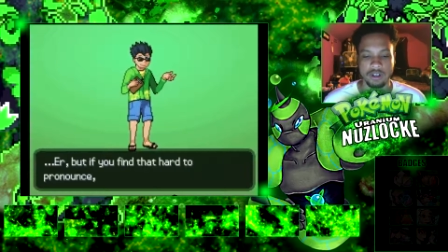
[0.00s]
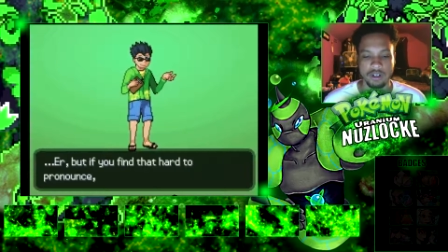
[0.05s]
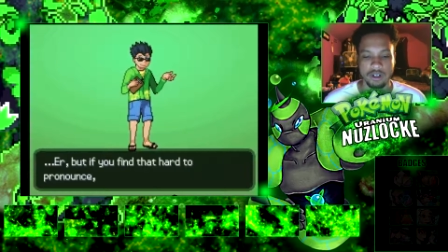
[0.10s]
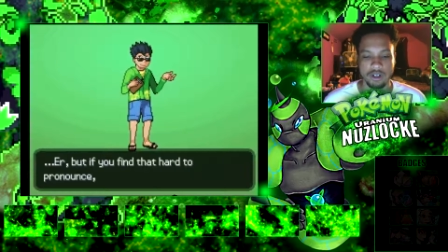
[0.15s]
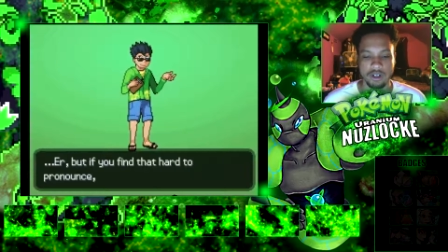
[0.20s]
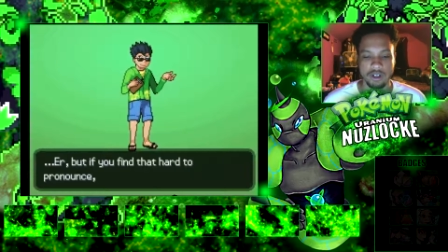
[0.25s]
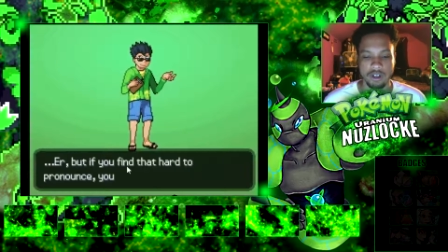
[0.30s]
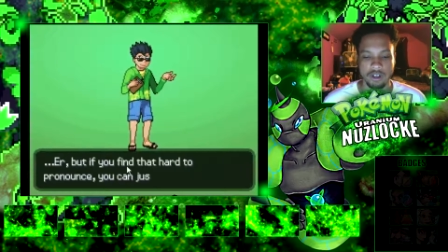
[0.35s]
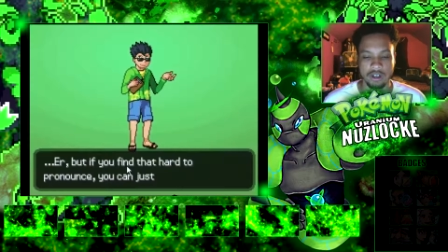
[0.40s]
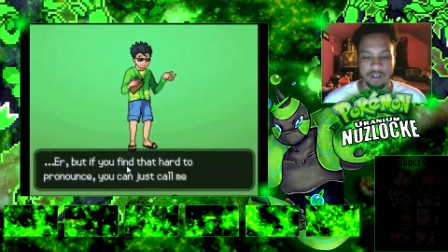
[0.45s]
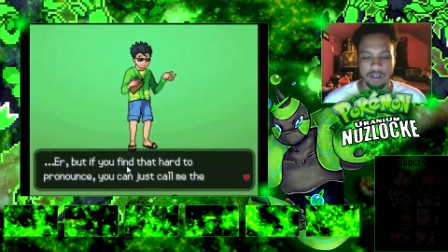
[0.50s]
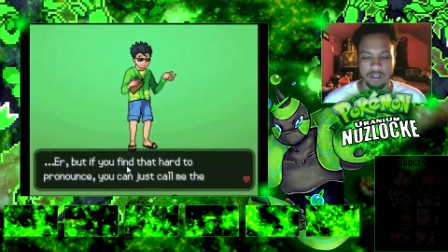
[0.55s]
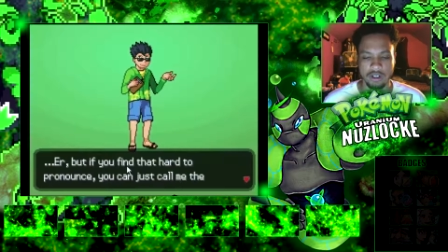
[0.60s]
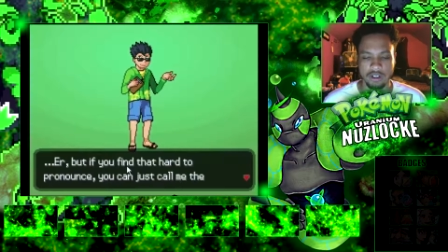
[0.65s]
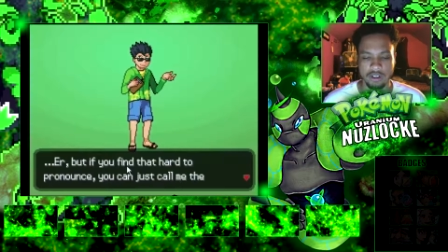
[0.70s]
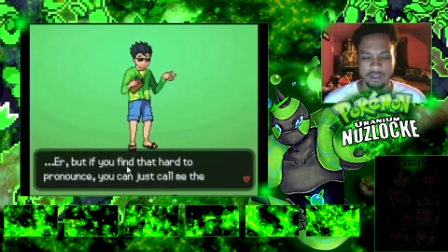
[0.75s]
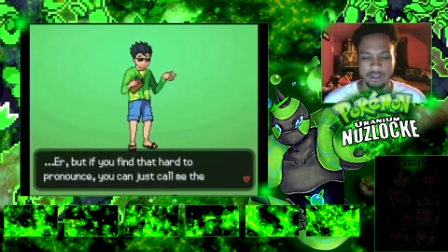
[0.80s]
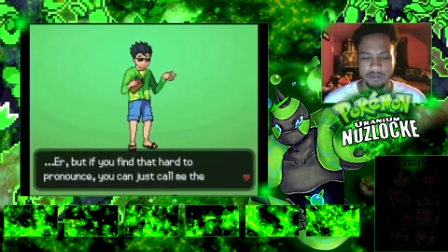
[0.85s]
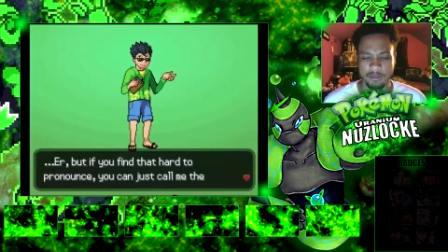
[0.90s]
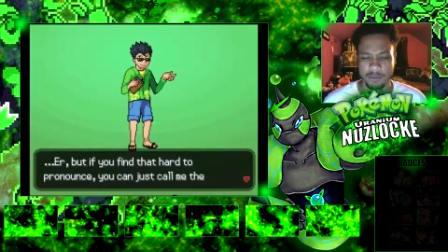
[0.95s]

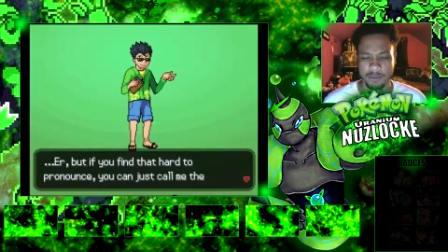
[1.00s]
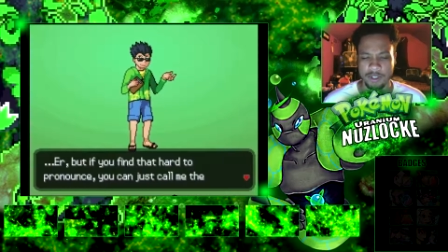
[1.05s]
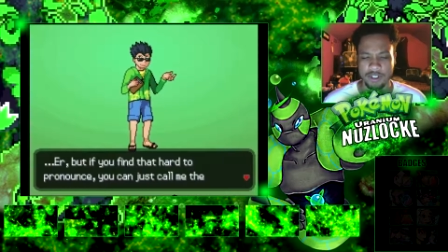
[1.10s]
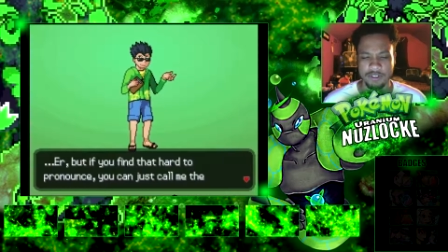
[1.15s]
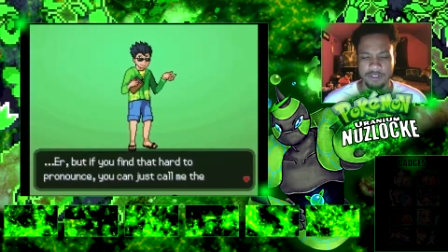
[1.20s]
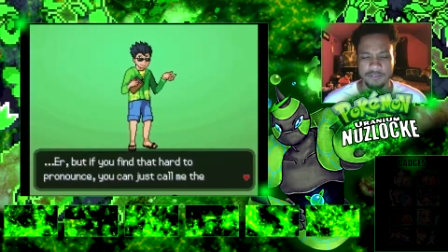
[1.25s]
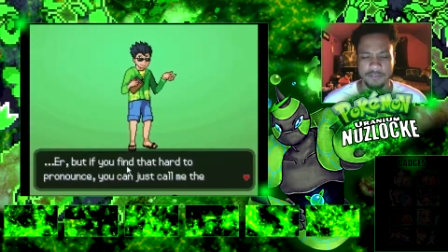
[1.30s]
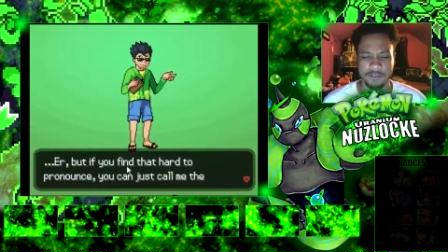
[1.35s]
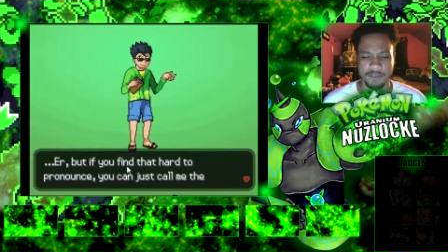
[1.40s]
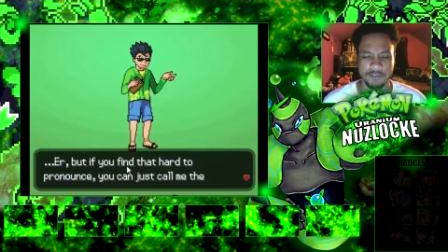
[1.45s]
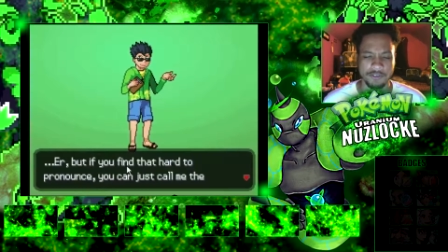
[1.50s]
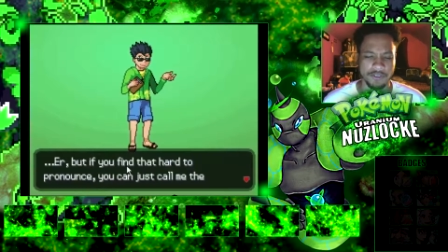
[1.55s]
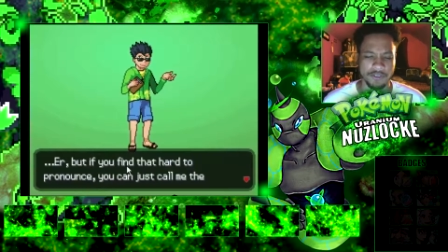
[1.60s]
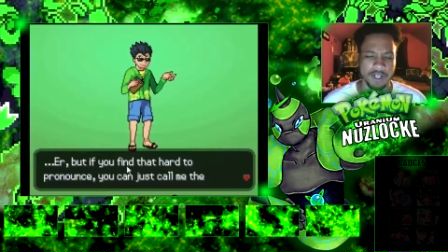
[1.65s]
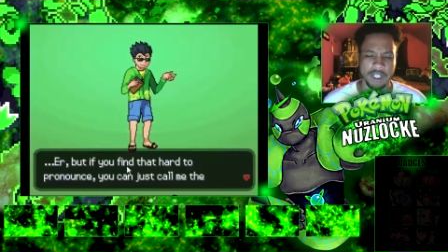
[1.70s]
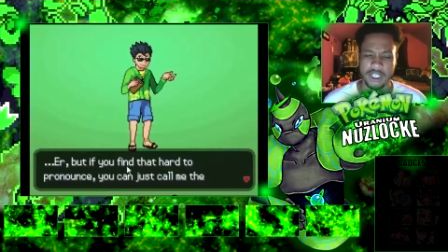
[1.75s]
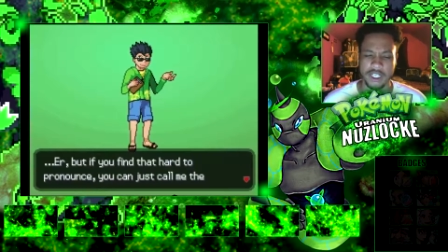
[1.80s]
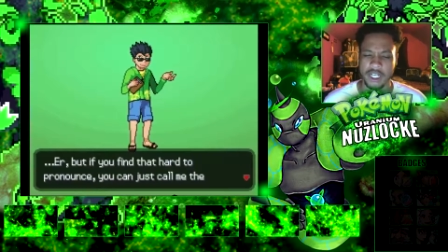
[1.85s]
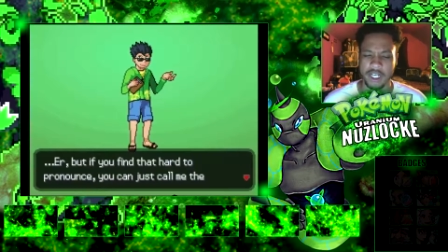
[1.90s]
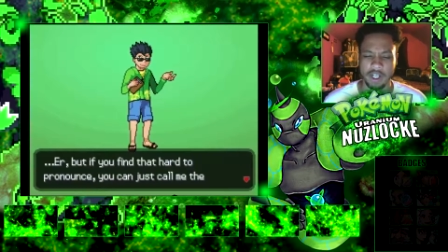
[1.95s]
Uh, but if you
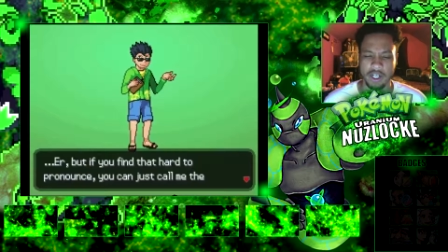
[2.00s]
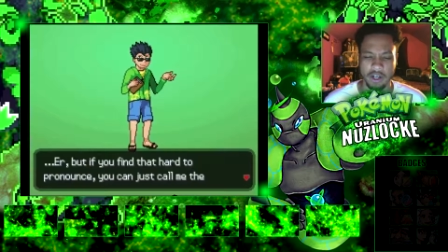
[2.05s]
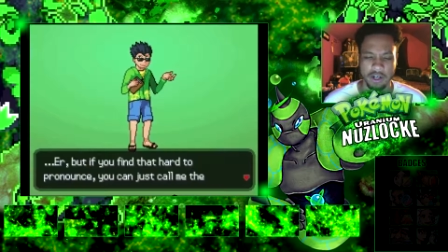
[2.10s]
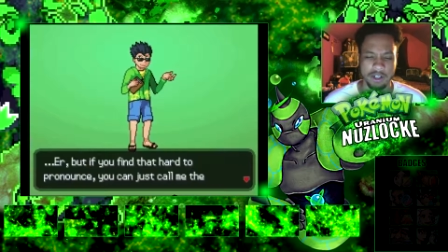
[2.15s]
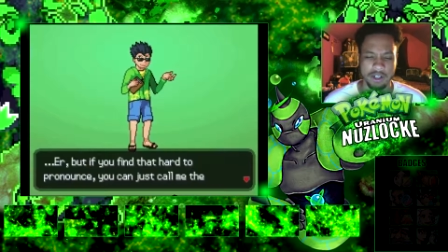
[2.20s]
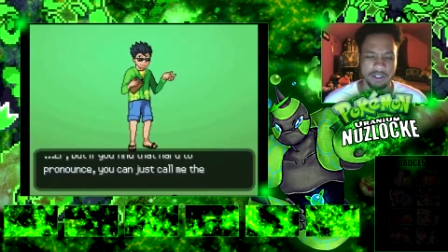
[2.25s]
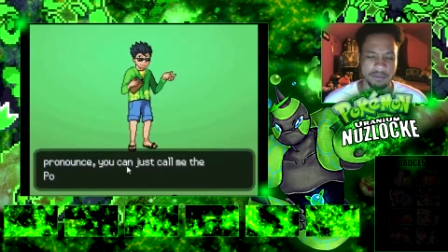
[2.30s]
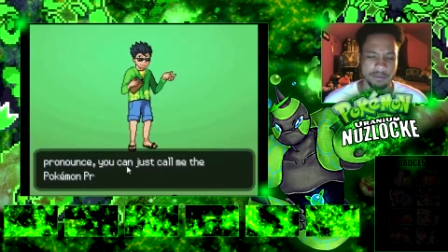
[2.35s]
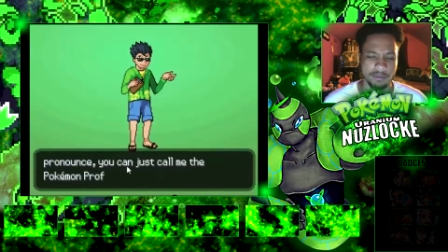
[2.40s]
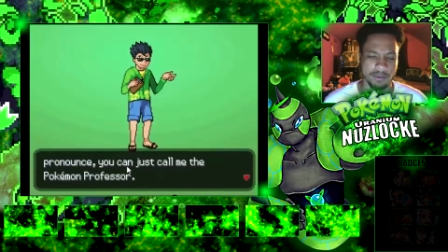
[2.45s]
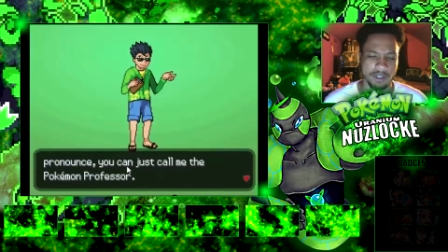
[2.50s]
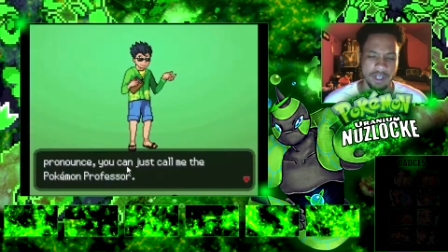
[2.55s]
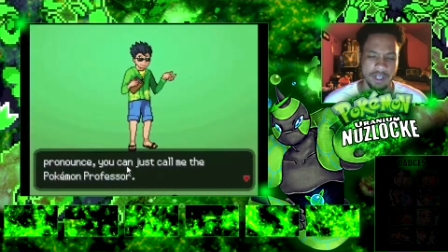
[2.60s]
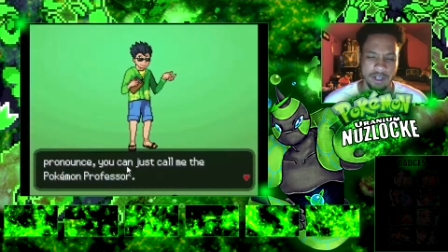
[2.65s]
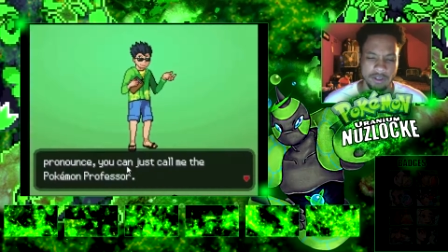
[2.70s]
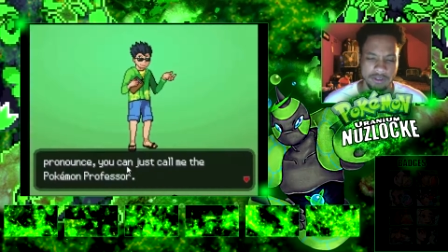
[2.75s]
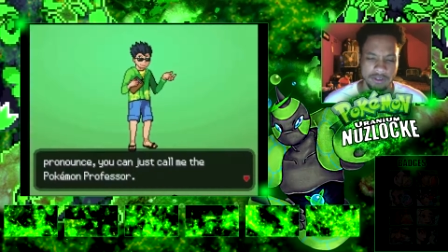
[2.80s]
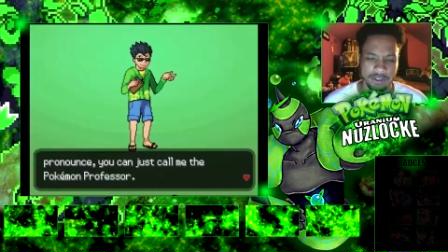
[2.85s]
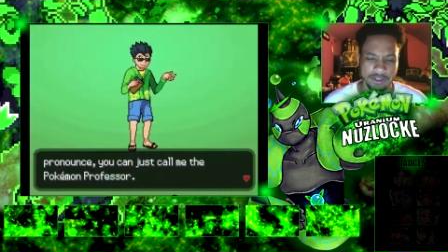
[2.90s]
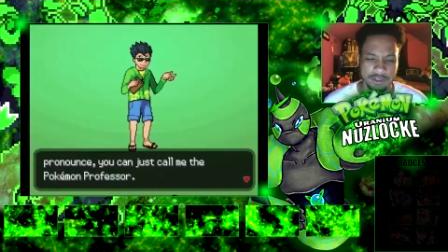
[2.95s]
find that hard to pronounce,